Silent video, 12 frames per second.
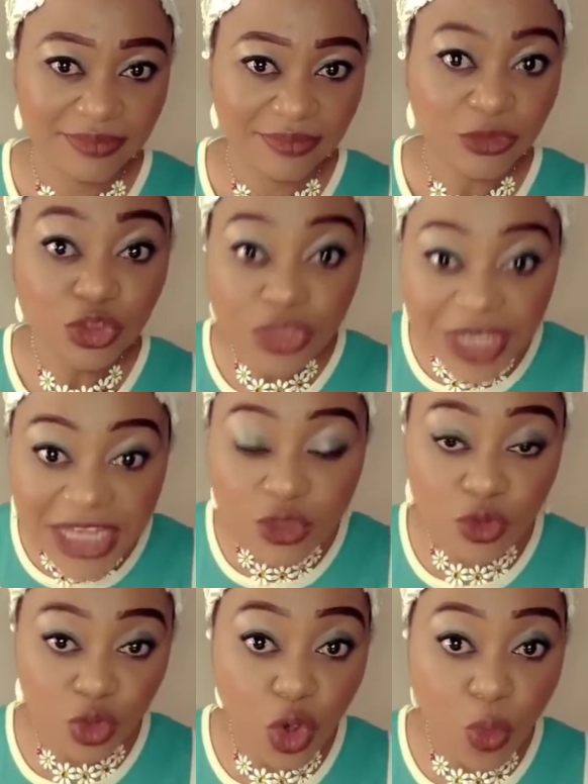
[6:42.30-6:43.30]
You need
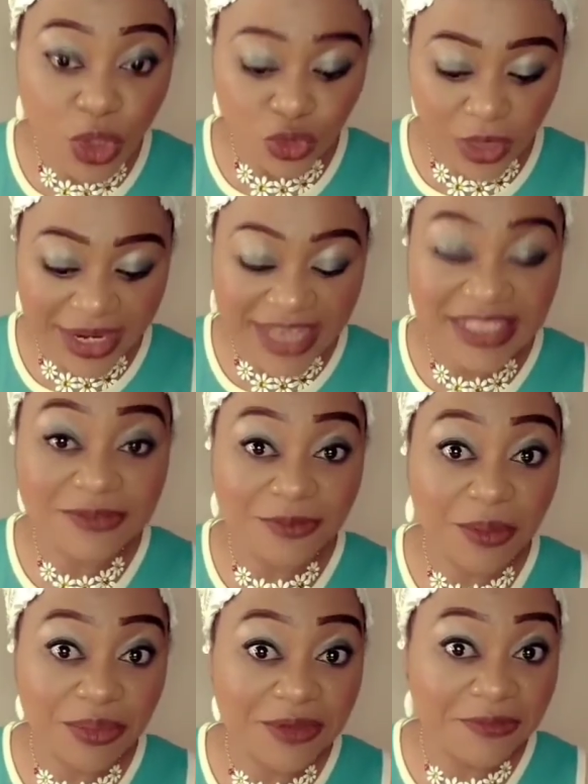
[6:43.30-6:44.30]
to know what you are getting
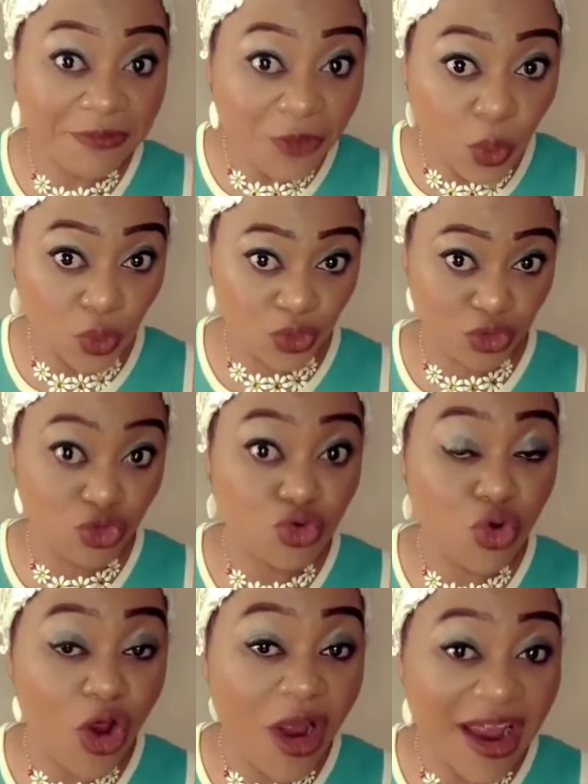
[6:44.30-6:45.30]
from the food
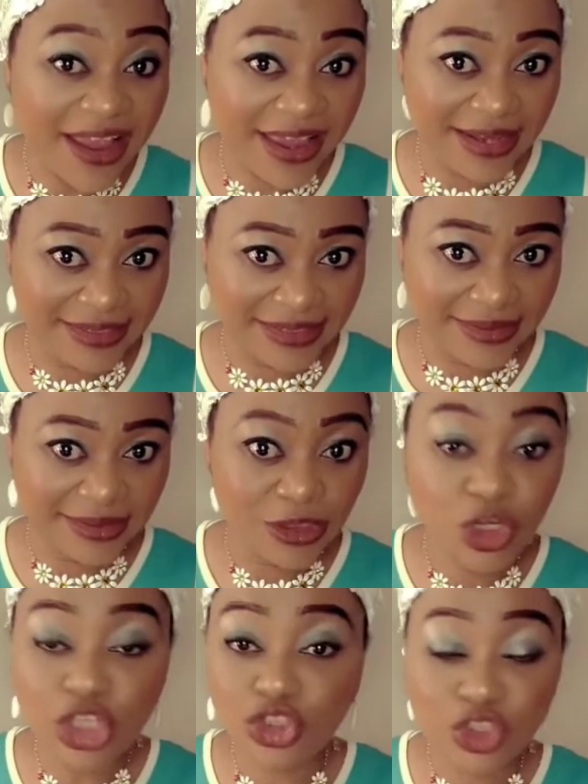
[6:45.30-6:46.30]
you are eating,
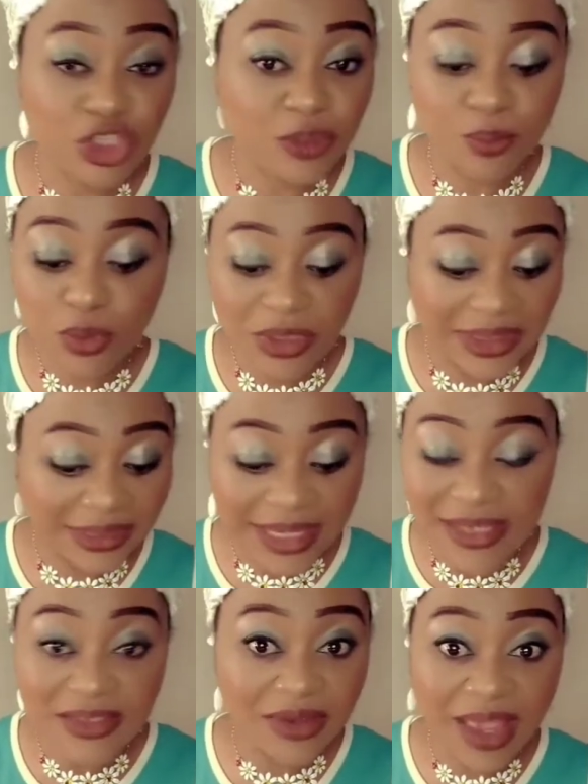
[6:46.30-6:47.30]
not just put
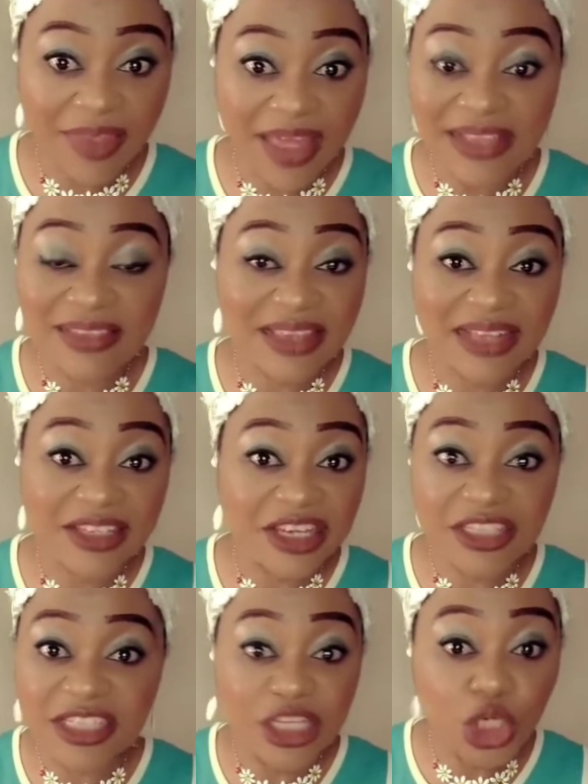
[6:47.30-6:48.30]
things together and start
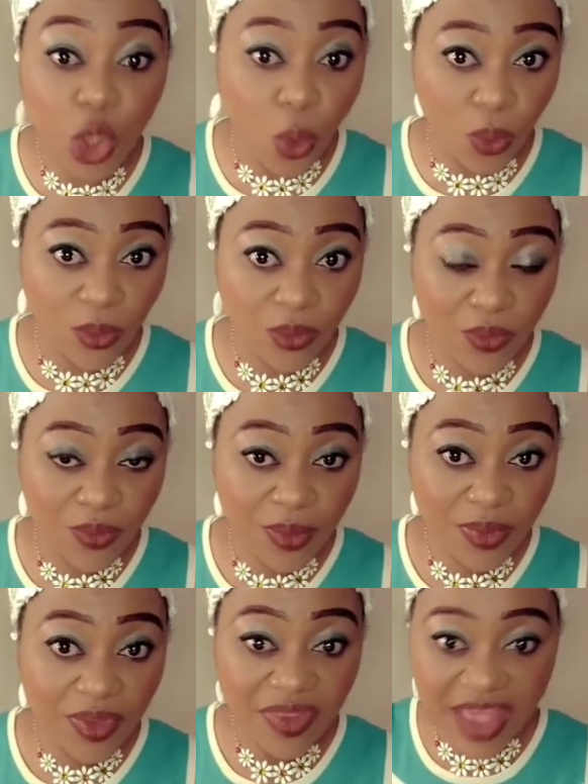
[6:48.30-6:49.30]
eating. No,
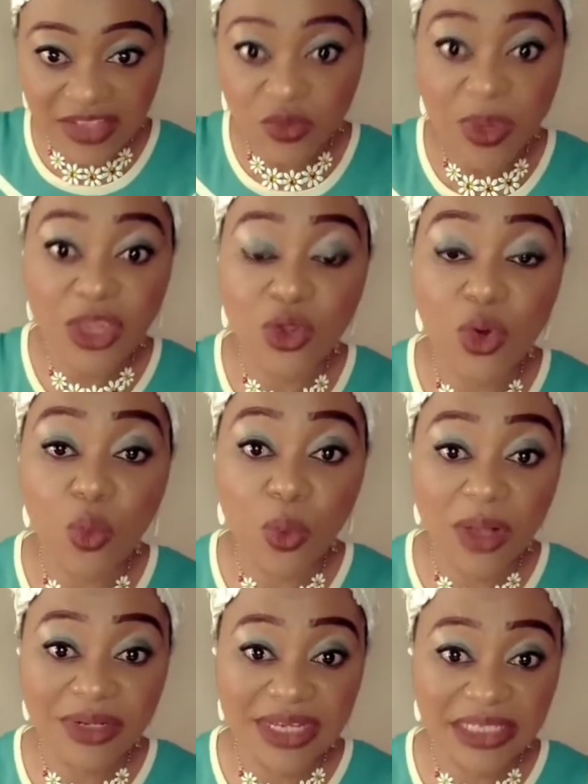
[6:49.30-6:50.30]
that's where your
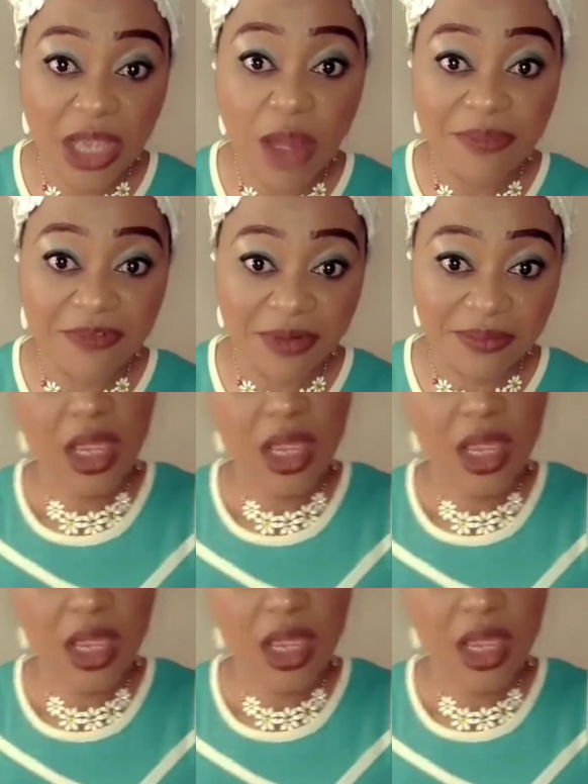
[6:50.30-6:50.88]
wellness comes from.